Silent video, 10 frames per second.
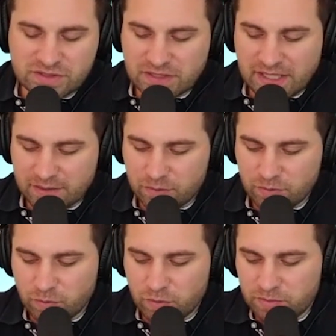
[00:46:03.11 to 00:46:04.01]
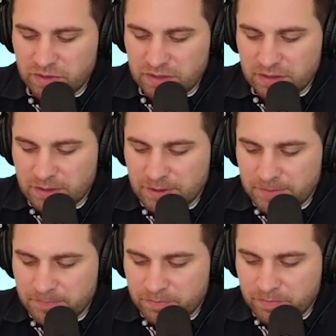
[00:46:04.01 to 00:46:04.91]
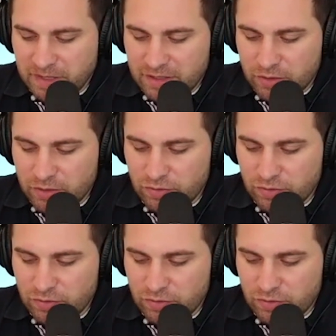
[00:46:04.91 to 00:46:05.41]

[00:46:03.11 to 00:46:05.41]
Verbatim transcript: Slack w- would be my go-to